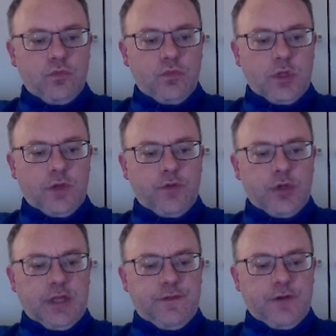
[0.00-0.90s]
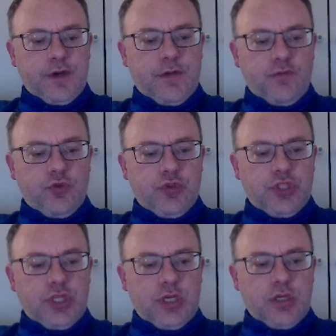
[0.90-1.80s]
If rook d5, then rook
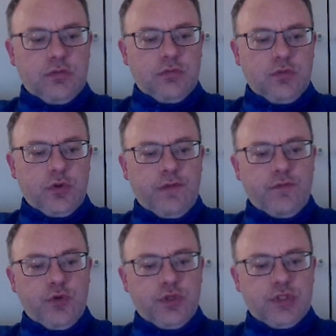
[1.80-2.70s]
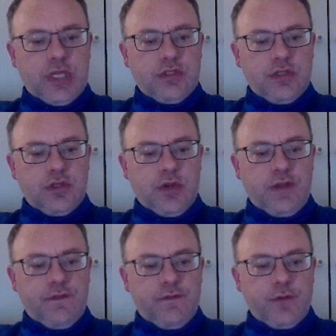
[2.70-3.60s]
check. Or even rook takes a knight
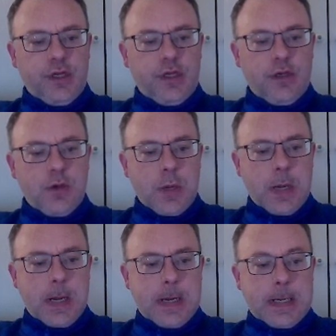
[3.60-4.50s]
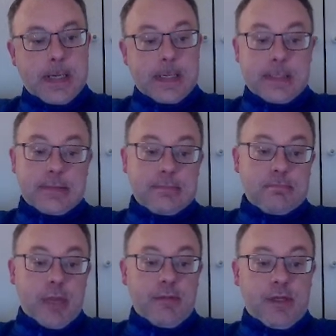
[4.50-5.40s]
e3.
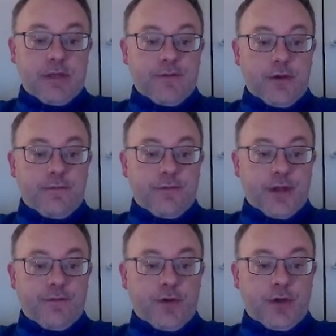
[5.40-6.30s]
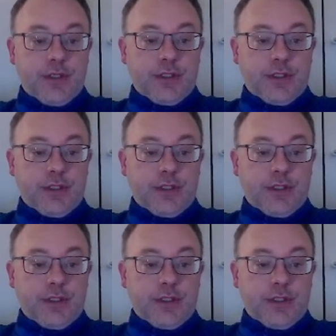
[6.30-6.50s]
Maybe he's fighting for an advantage here. I